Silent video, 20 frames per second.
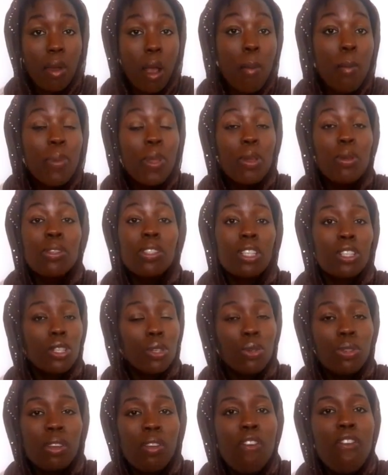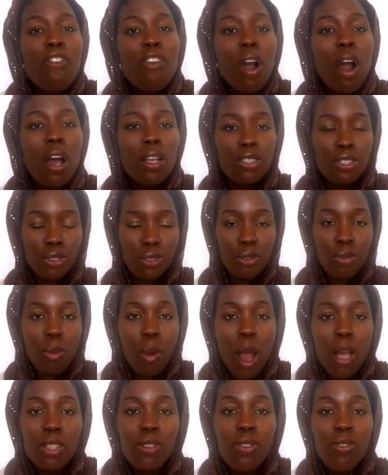abuse and using far too
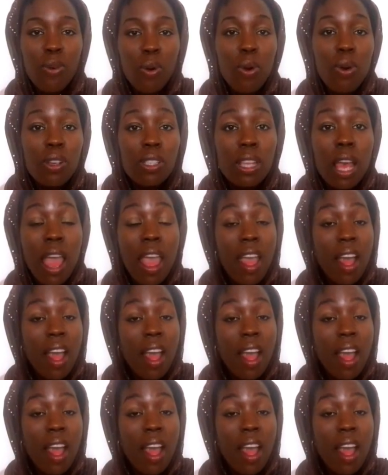much force.